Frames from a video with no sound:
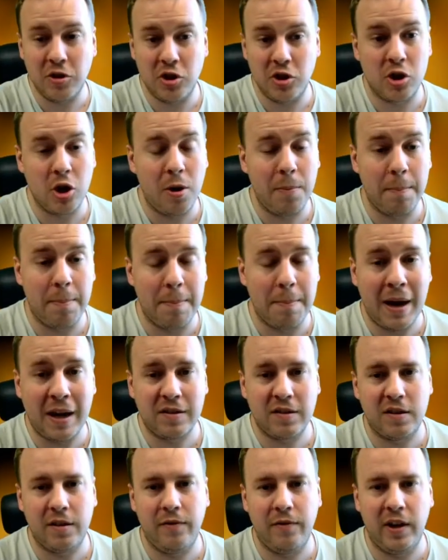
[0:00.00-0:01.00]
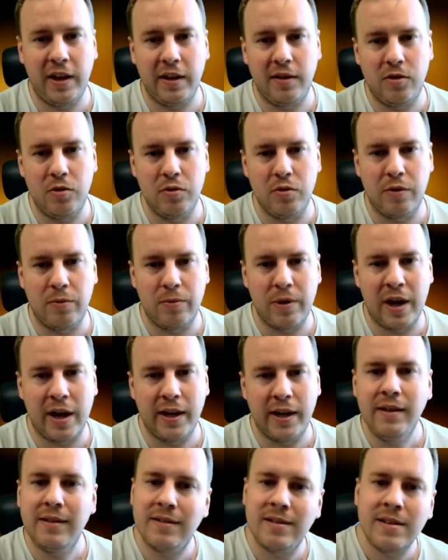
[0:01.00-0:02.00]
jump massively to the
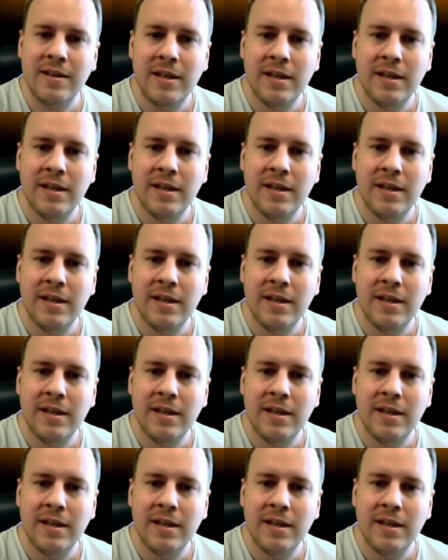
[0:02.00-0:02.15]
right,